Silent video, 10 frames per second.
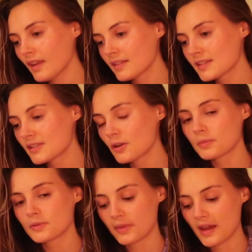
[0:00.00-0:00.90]

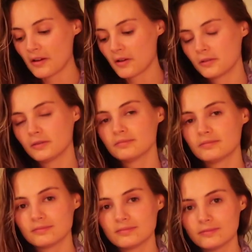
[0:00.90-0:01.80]
Stopped with that whole
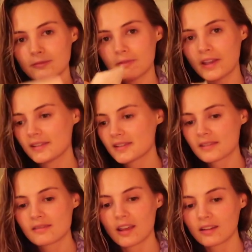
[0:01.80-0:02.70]
face
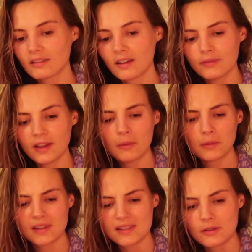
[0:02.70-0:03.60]
thing. I forget
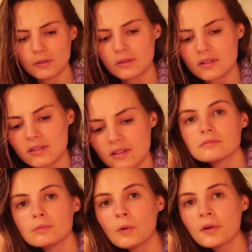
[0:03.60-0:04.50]
what these are called.
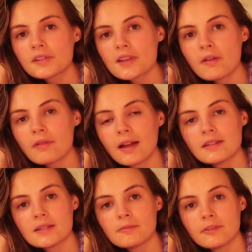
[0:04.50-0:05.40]
What a
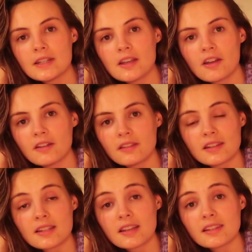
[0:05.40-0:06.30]
random video
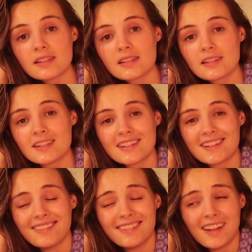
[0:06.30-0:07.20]
this is. This is
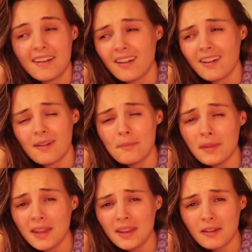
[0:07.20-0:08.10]

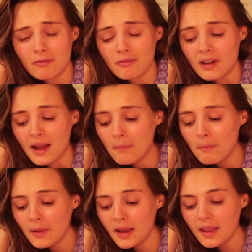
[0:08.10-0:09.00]
me
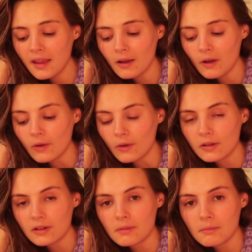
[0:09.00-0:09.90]
rambling
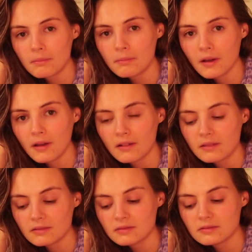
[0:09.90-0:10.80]
on, but
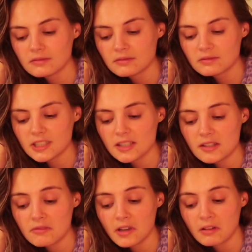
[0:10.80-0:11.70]

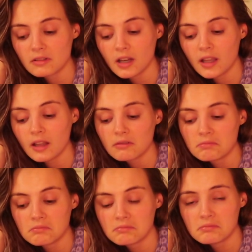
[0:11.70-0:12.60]
just felt like
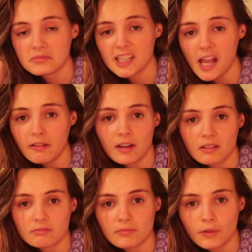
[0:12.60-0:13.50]

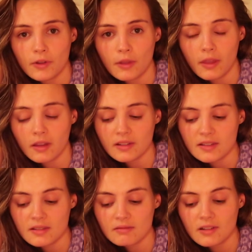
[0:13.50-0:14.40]
sharing a few things.